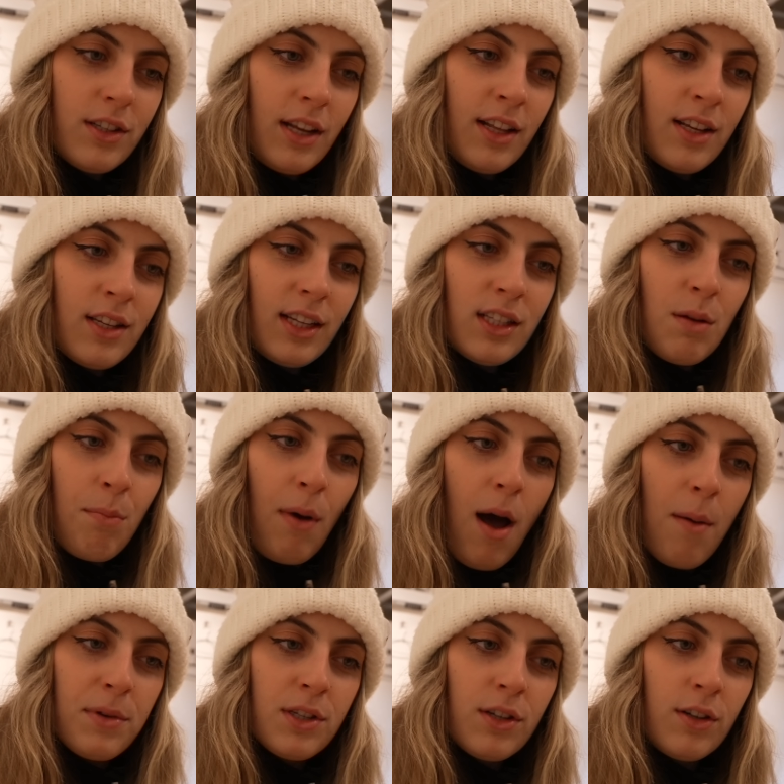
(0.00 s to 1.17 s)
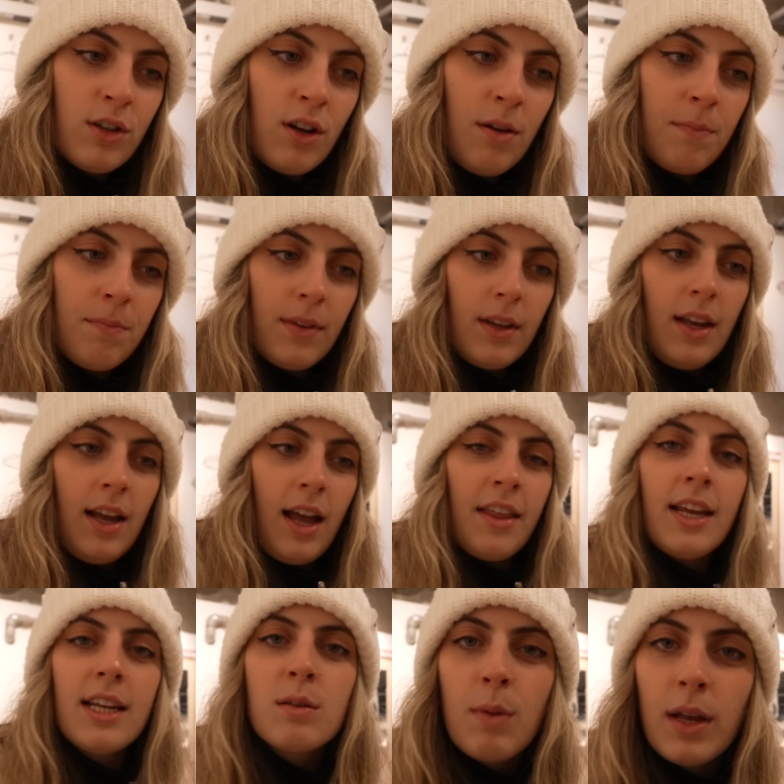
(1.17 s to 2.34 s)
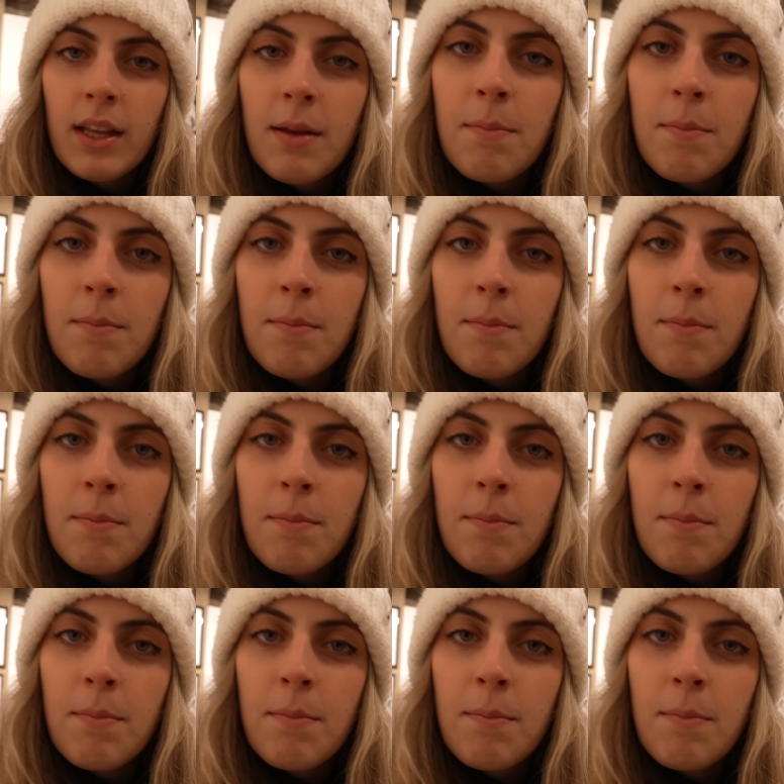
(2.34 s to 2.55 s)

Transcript: And there's like some parmesan on top. I think it's mainly